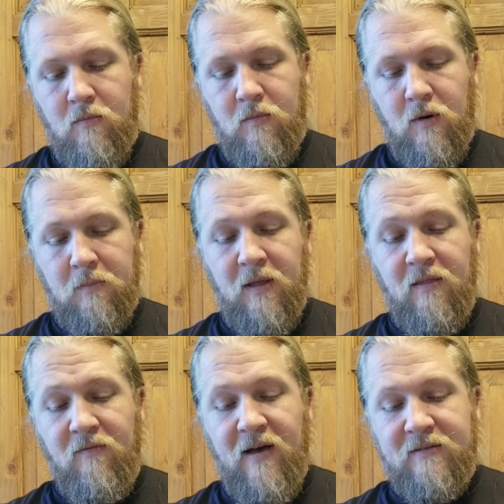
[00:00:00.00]
I'm taking the
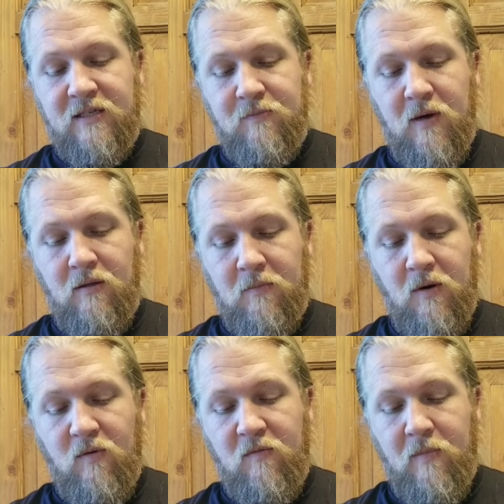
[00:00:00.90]
fastest buckle. I'm gonna
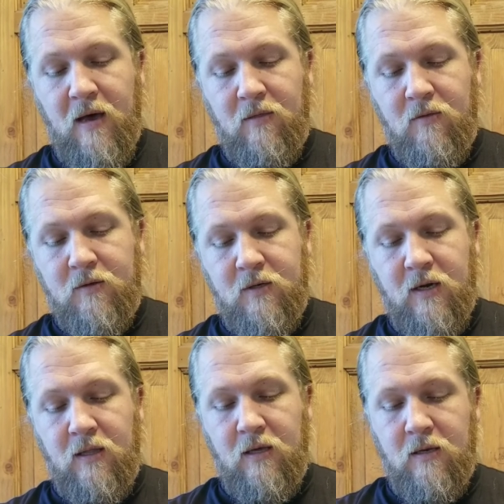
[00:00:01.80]
weave it back to the
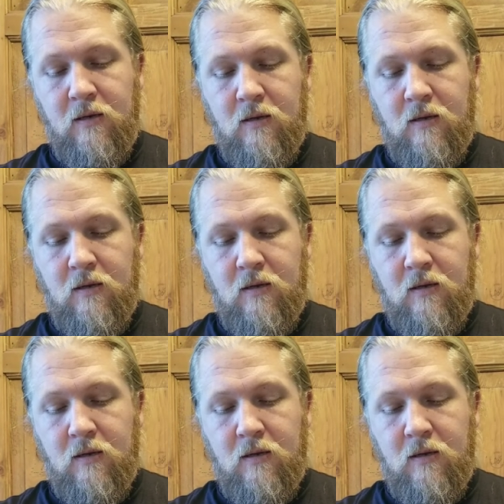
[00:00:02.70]
tri-glide.